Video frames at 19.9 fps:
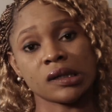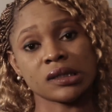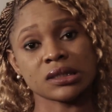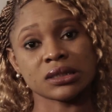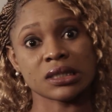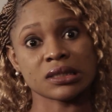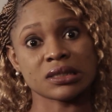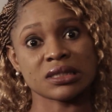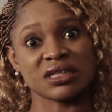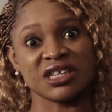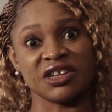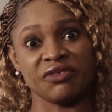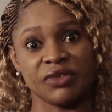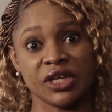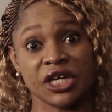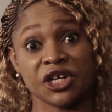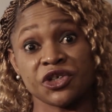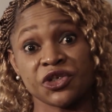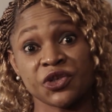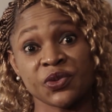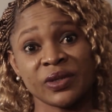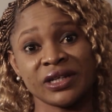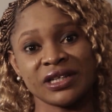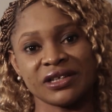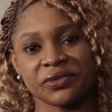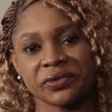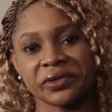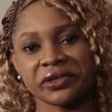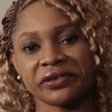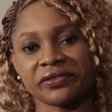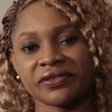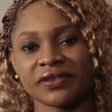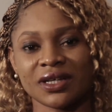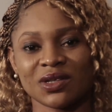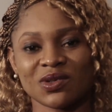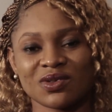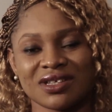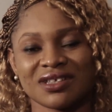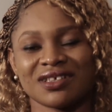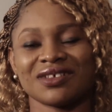It's as if they are doing the real
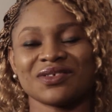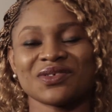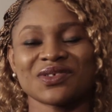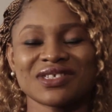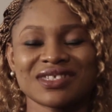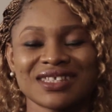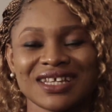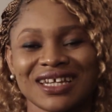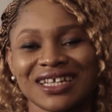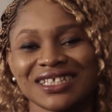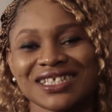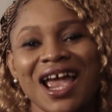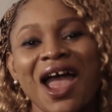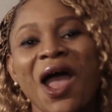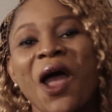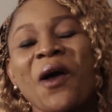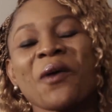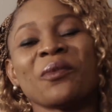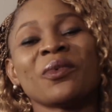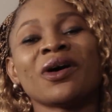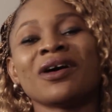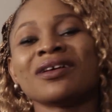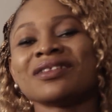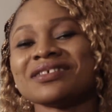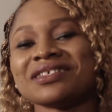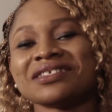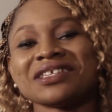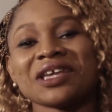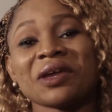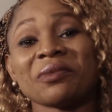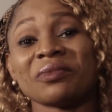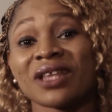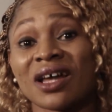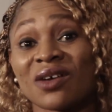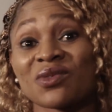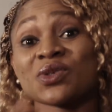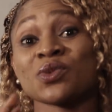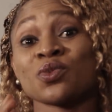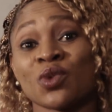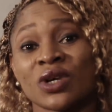thing on stage. All the same,
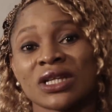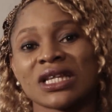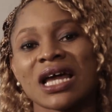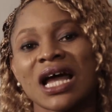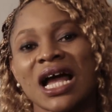that was what